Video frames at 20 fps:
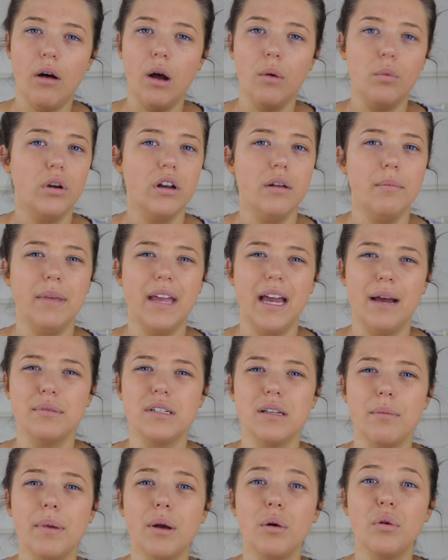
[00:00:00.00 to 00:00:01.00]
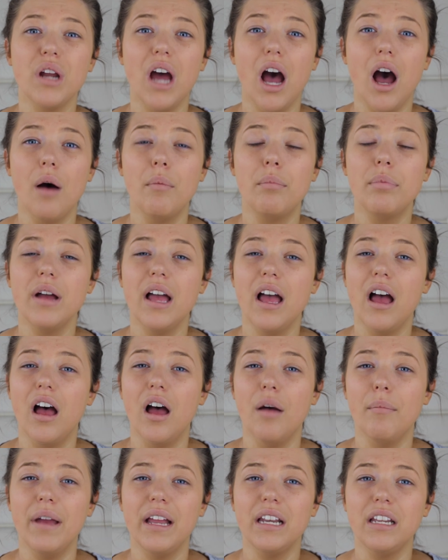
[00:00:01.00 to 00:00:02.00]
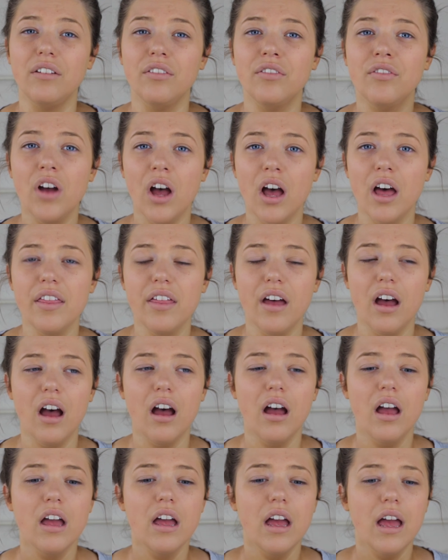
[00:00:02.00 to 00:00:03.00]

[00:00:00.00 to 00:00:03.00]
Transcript: I wouldn't be able to build it up any further,